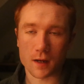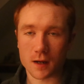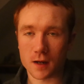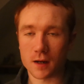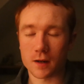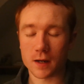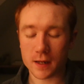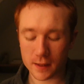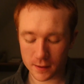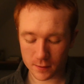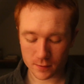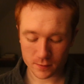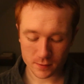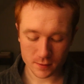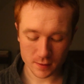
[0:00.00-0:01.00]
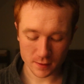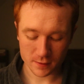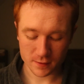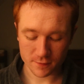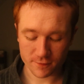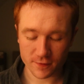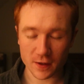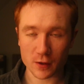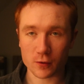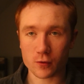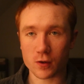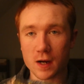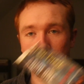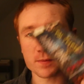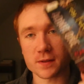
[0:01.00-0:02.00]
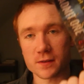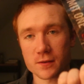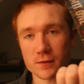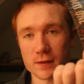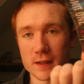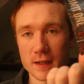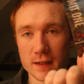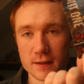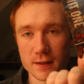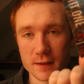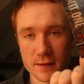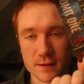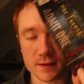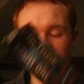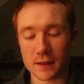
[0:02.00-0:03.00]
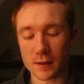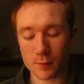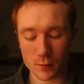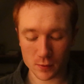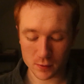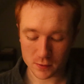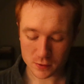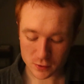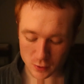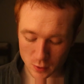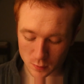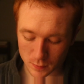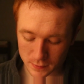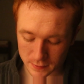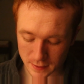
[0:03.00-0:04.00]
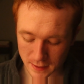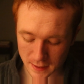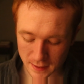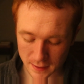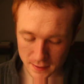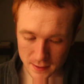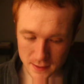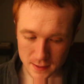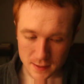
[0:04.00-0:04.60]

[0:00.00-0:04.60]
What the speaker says: Alright, since Fear Crops is on the end of this ticket, we're going to start with that.